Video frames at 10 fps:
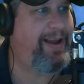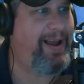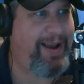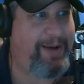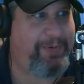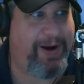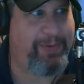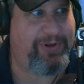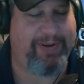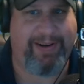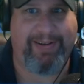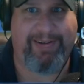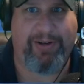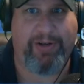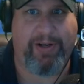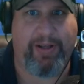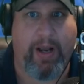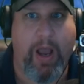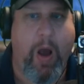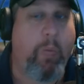I promise you, I didn't touch anything.
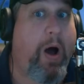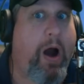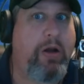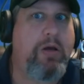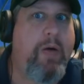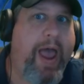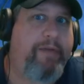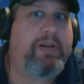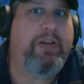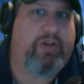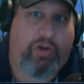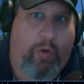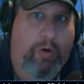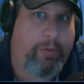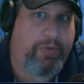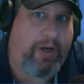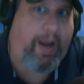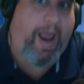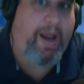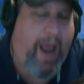Well, are you having the storms?
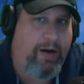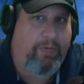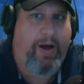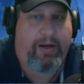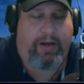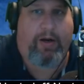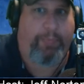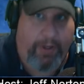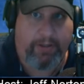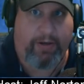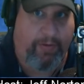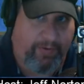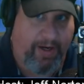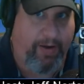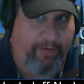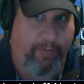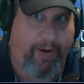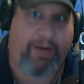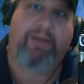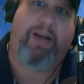I don't want, please don't tell
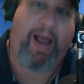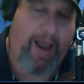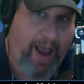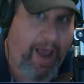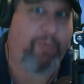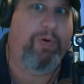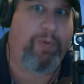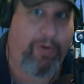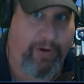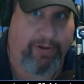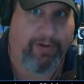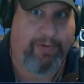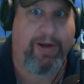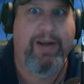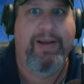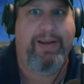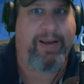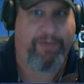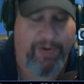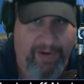everybody, because I will warn you,
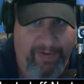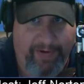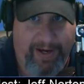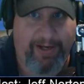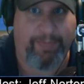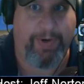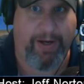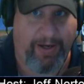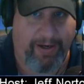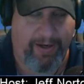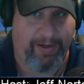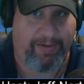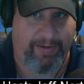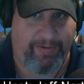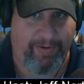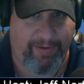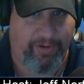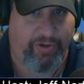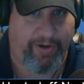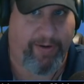if you give anybody a hint to your
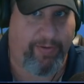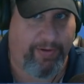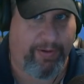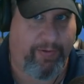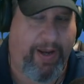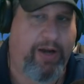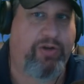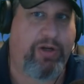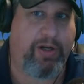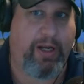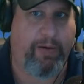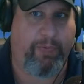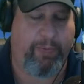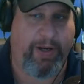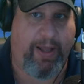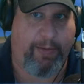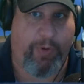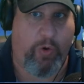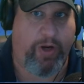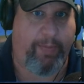general location, it would be like
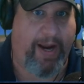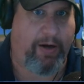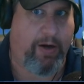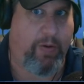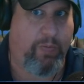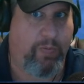Pokemon Go.